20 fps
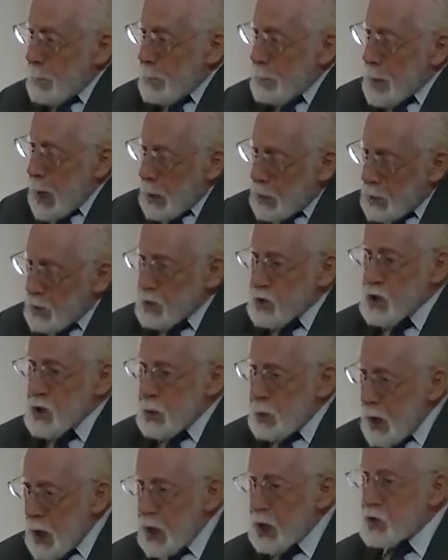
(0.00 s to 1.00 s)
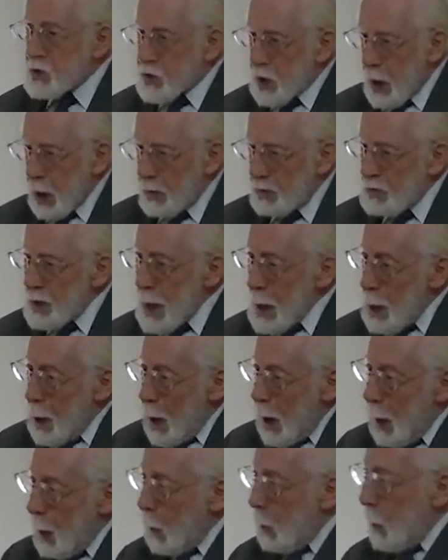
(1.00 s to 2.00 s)
that it speaks of.
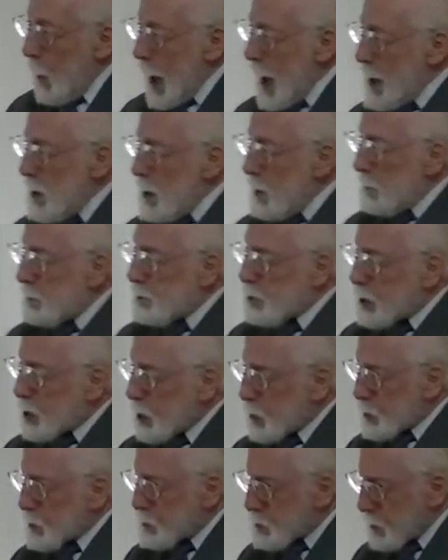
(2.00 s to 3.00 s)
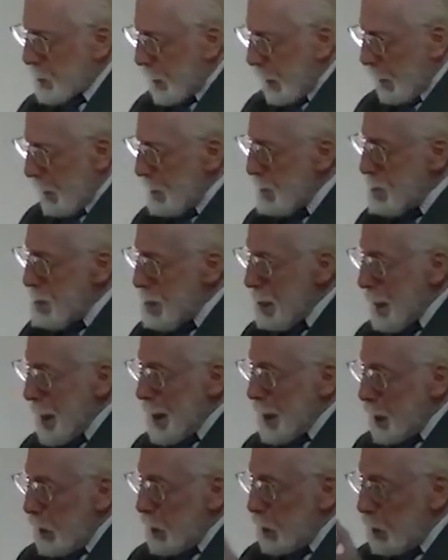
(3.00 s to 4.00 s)
When a person
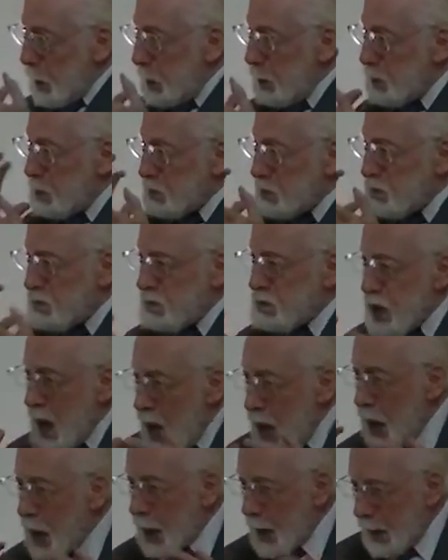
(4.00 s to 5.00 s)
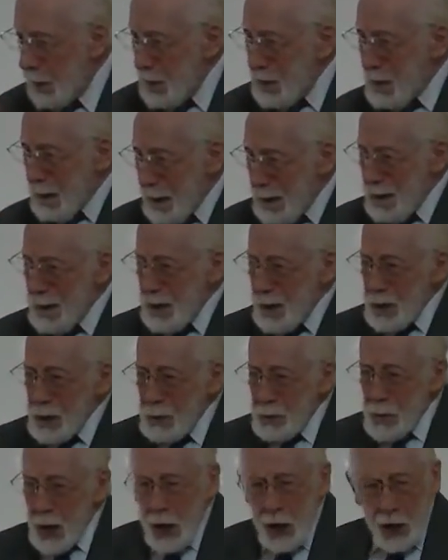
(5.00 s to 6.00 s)
is dead
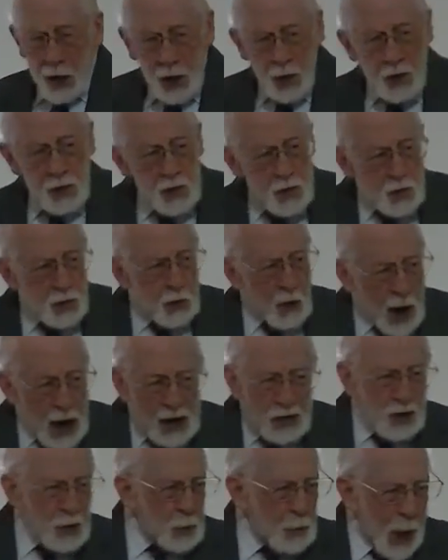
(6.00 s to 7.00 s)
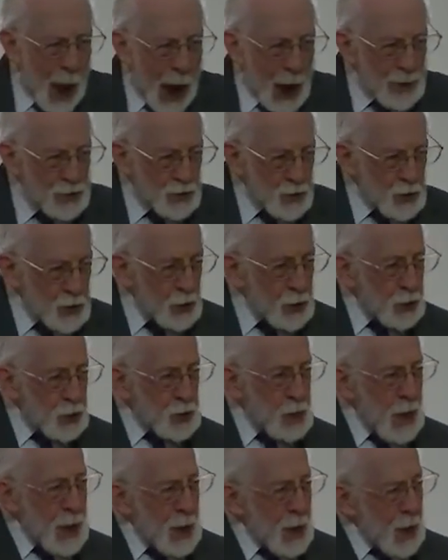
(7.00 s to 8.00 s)
in trespasses
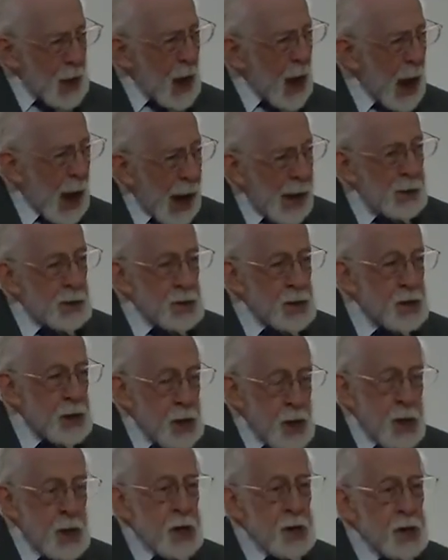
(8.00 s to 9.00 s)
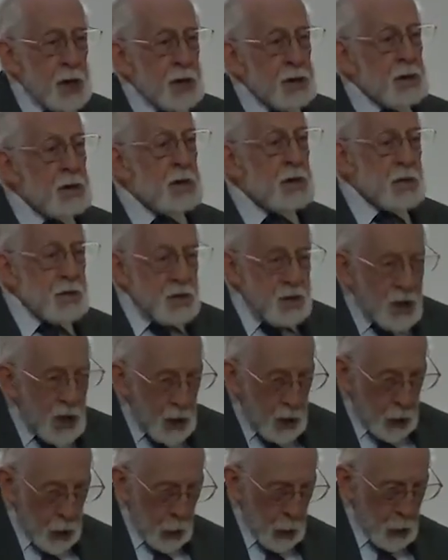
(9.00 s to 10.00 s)
and in
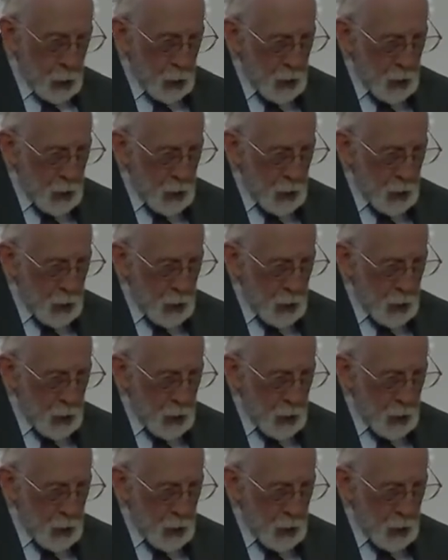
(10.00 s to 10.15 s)
sins,